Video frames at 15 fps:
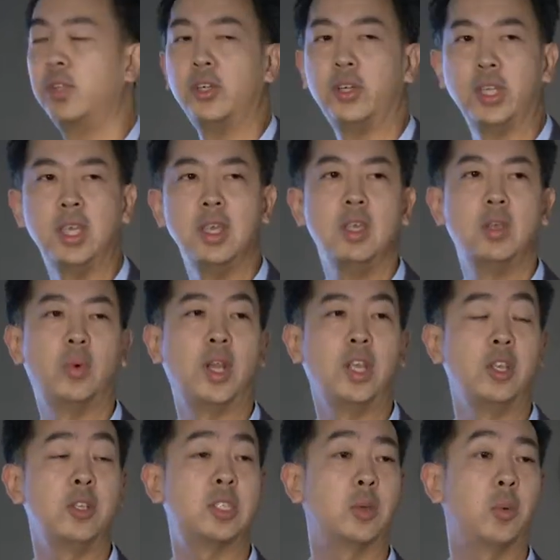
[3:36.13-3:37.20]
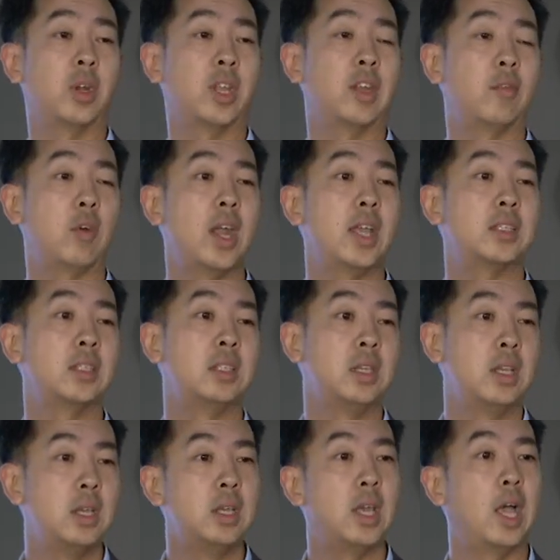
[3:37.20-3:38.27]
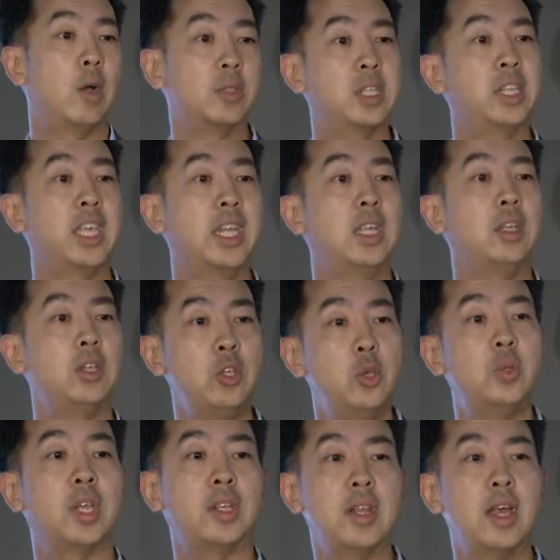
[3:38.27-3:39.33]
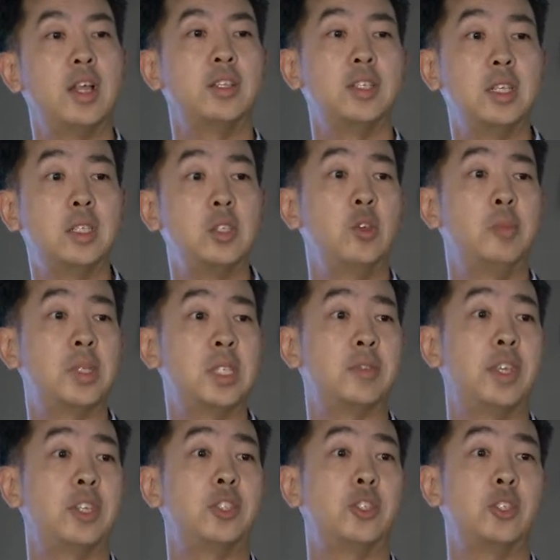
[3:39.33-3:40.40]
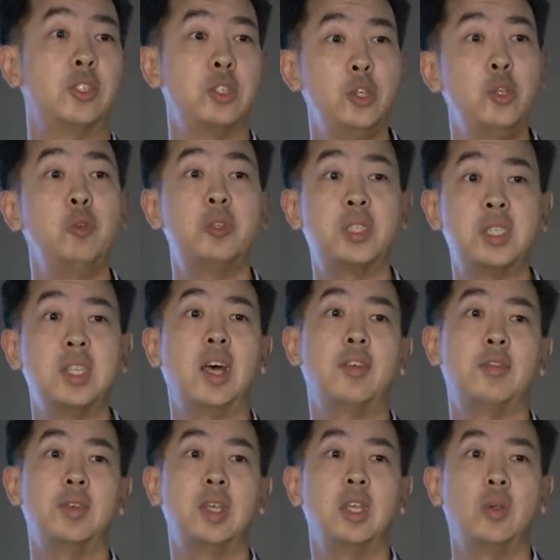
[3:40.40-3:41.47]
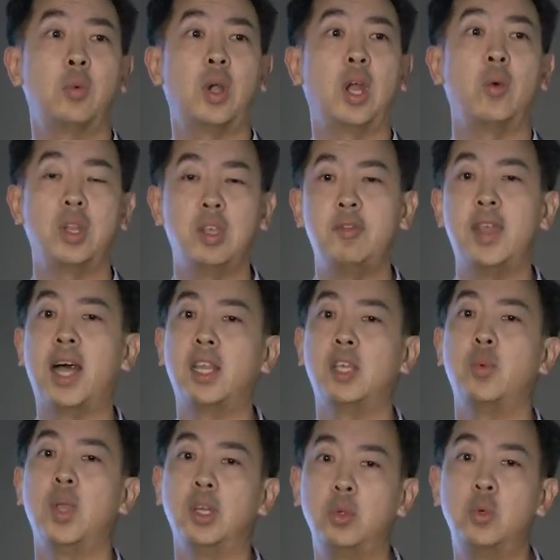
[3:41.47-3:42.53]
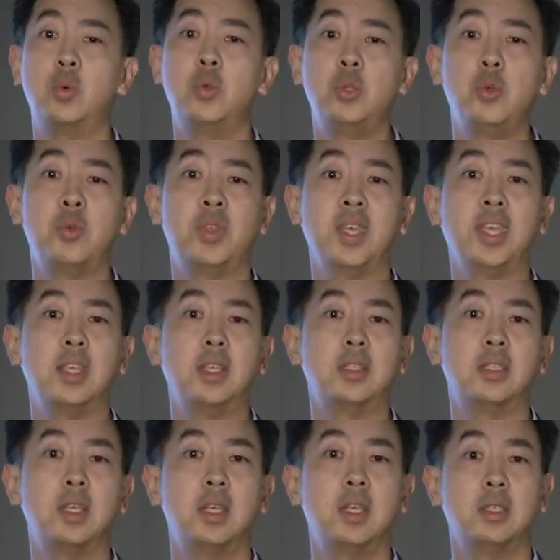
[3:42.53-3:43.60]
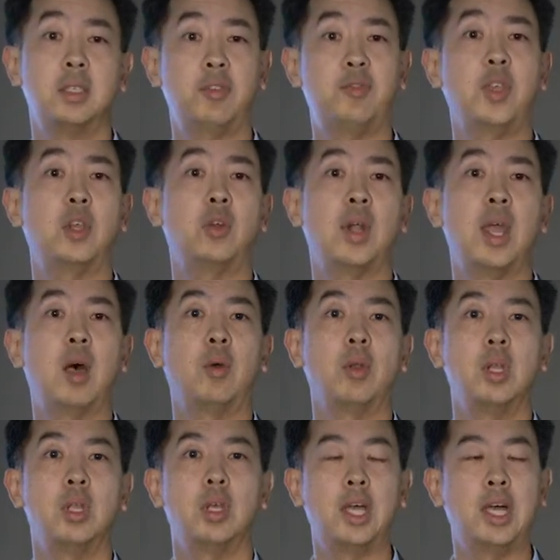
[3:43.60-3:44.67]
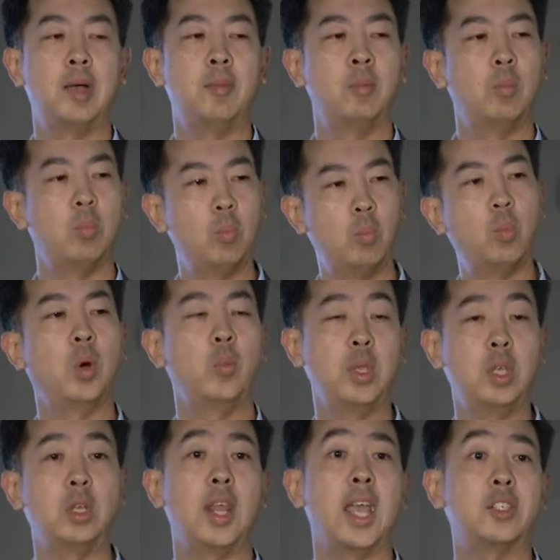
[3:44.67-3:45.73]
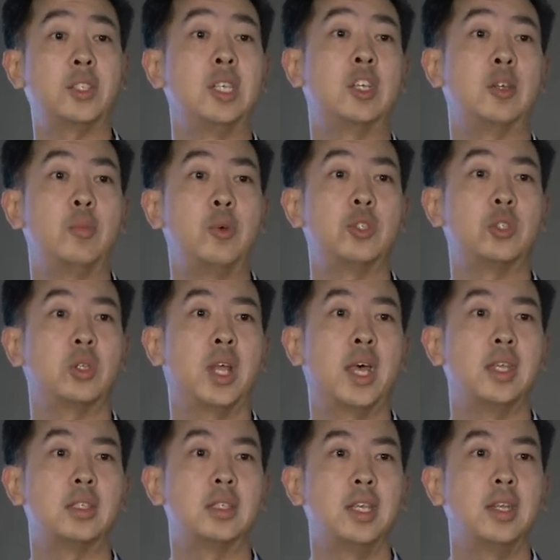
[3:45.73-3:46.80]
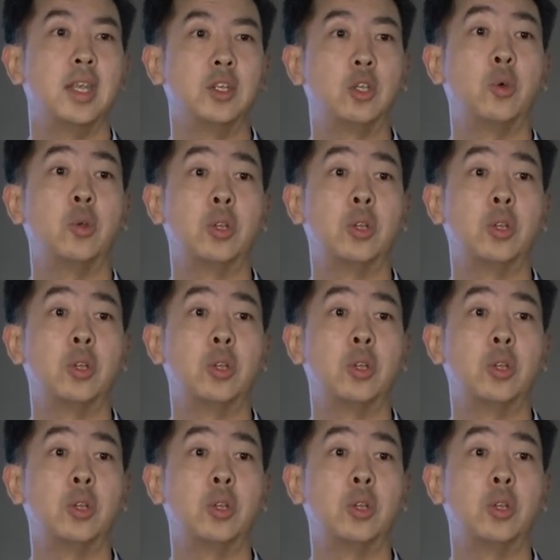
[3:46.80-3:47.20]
clearly, when I used to work at Verizon, I was leading new technologies, new business ventures, new stuff, where I would evaluate cool new things to figure out what we could actually commercialize and